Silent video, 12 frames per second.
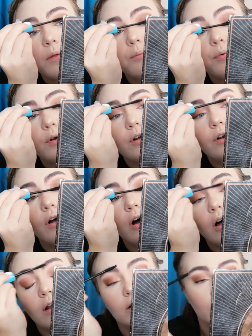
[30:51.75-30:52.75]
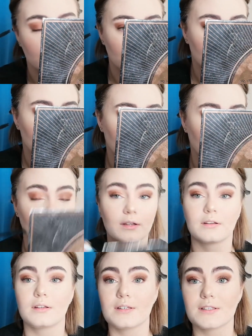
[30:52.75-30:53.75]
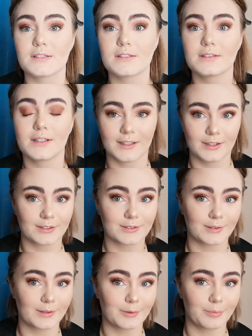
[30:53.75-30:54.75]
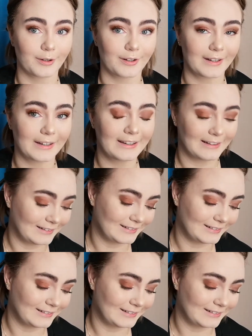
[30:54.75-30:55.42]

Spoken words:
put it on like this, it looks really pretty.